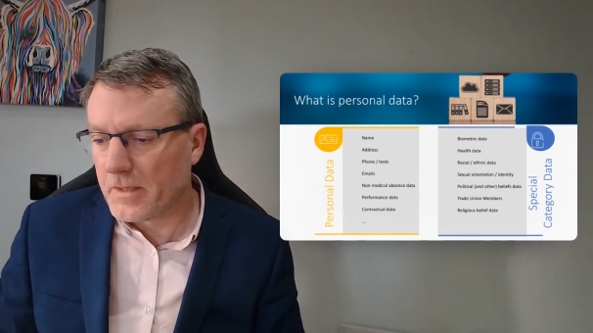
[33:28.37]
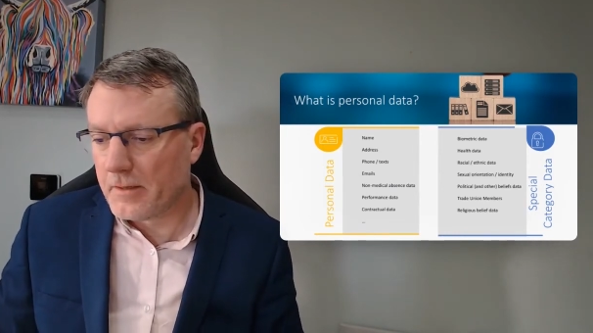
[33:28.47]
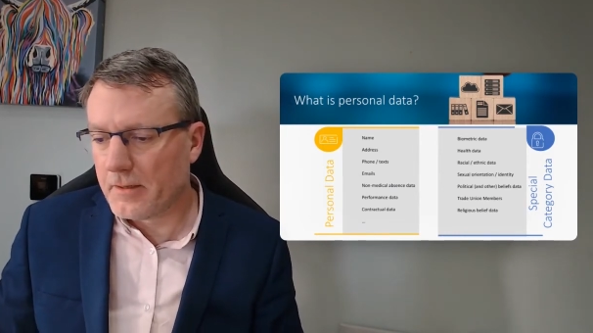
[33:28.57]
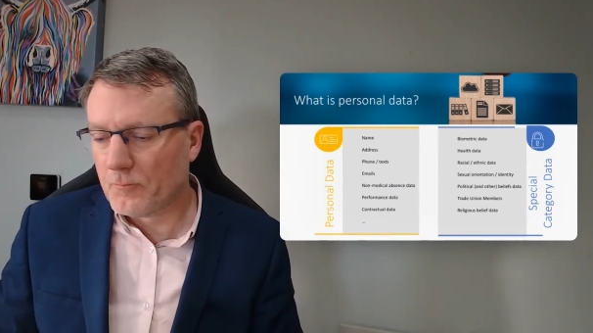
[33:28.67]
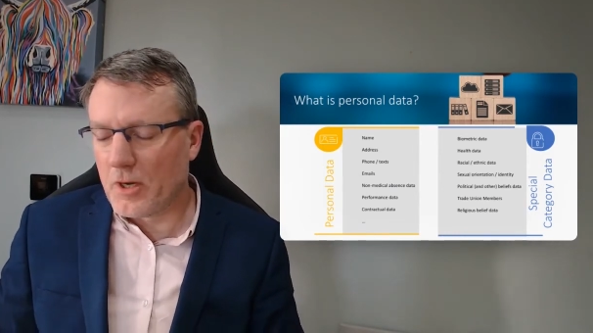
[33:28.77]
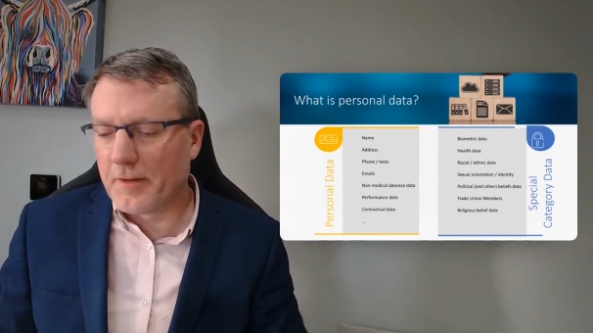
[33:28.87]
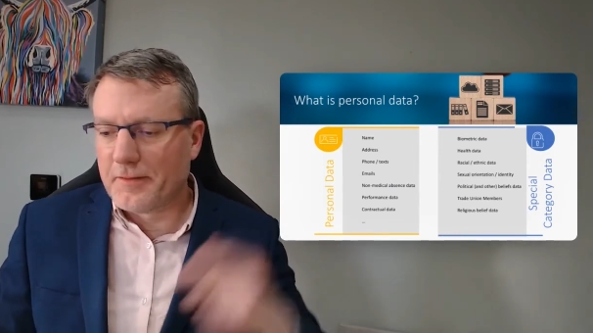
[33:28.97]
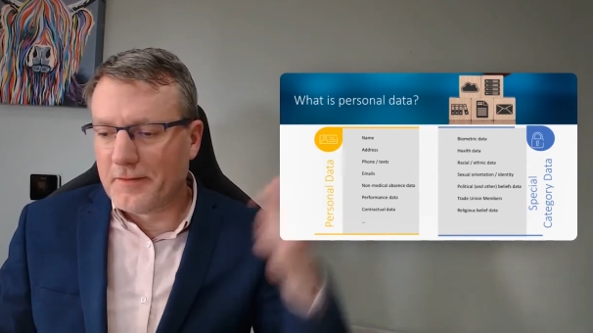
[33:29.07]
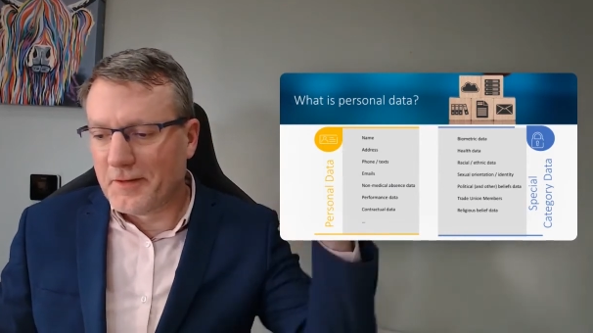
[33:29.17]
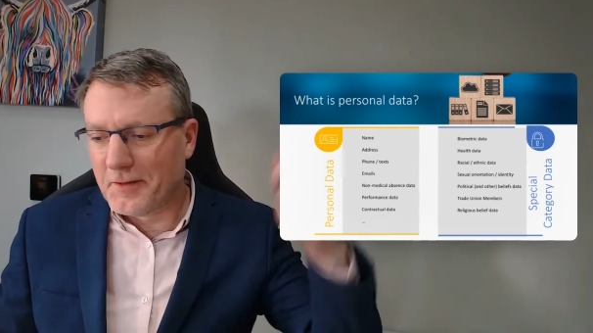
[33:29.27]
rather
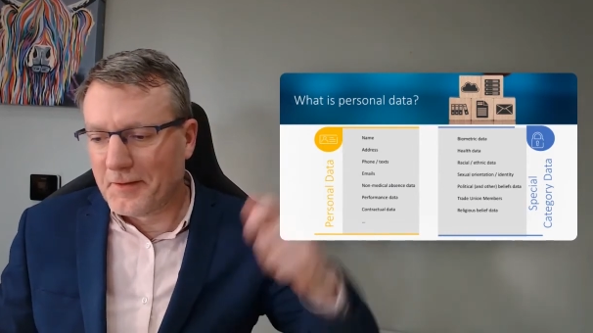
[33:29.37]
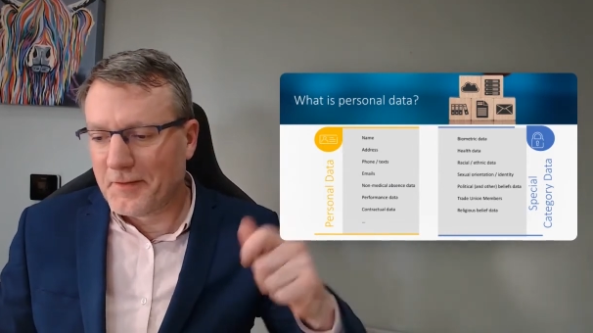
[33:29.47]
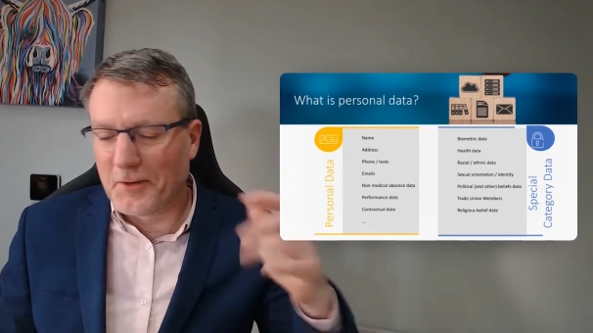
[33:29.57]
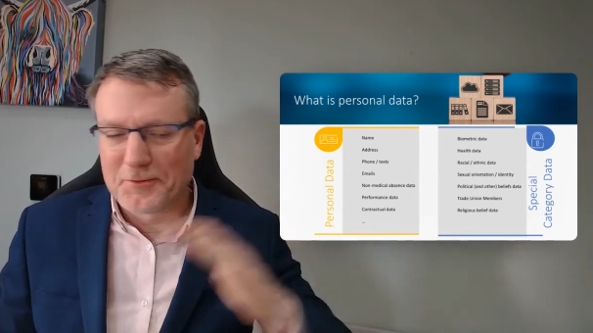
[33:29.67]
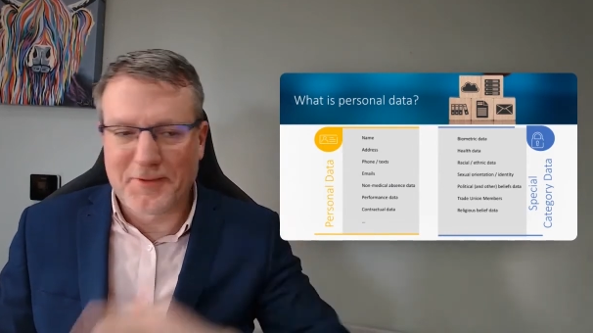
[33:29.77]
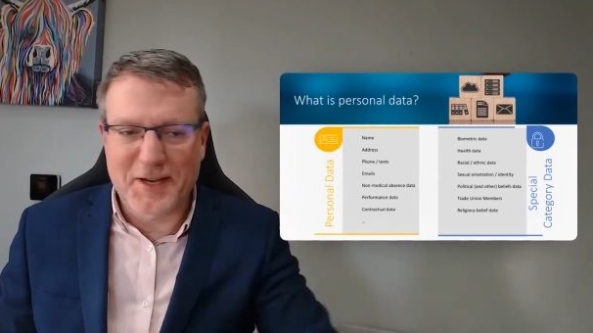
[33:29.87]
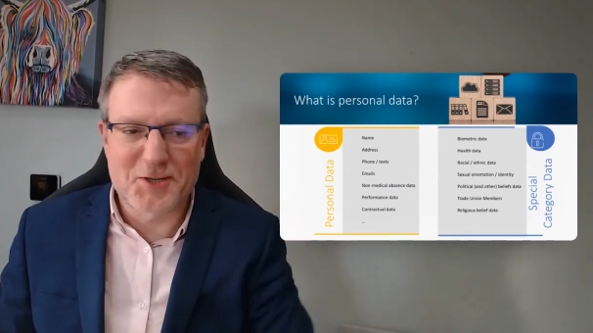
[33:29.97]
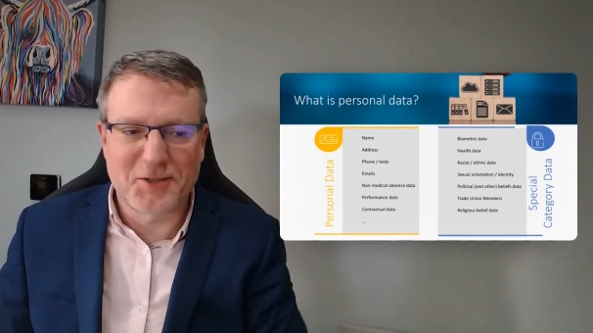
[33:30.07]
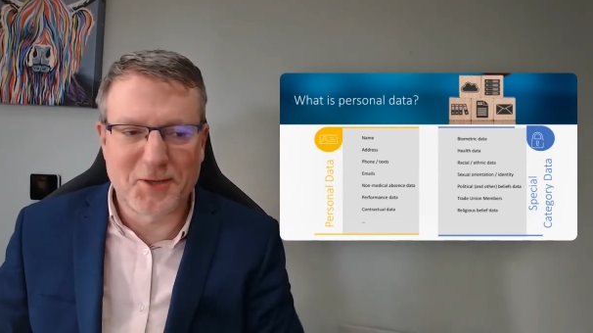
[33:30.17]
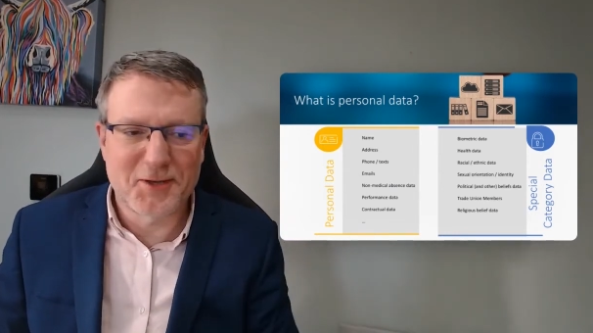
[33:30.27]
than the
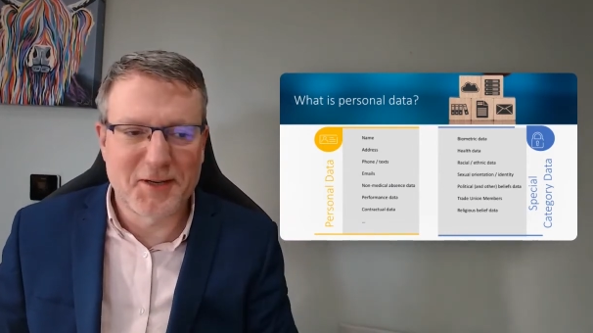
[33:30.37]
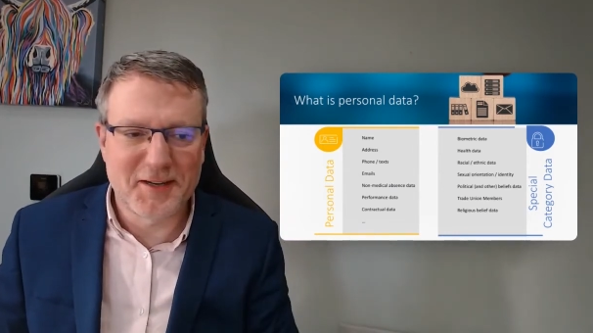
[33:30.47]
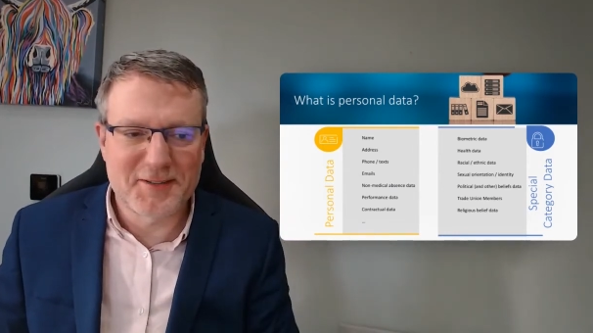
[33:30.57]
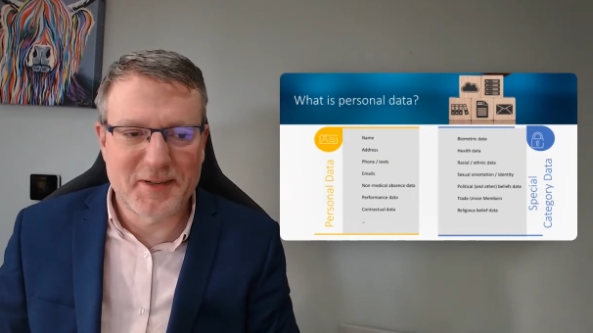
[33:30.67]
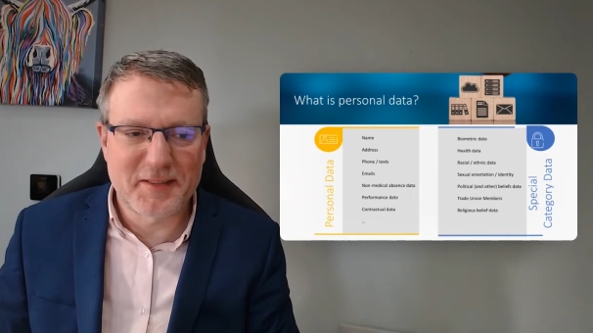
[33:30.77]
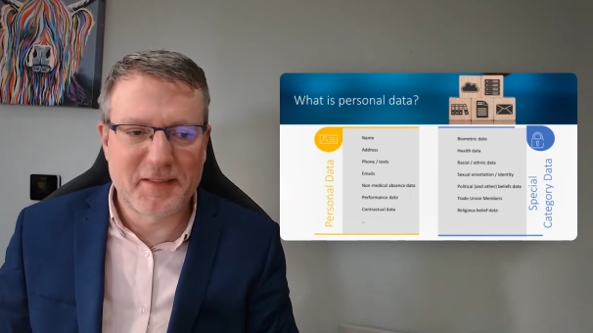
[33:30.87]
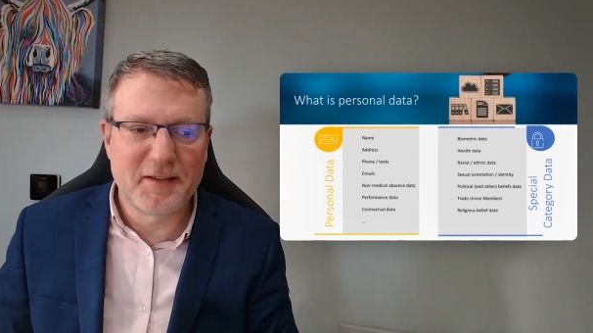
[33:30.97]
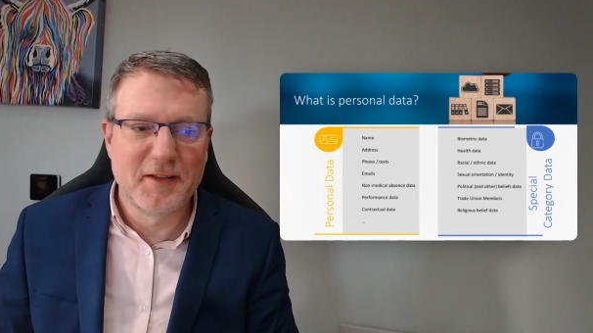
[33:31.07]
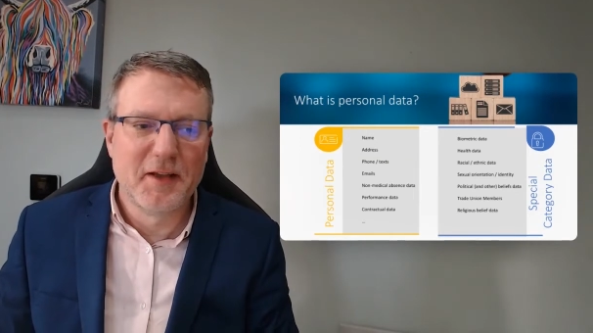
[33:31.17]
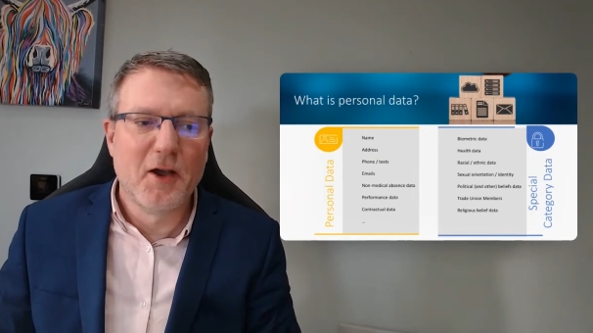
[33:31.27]
old-fashioned clock cards or anything.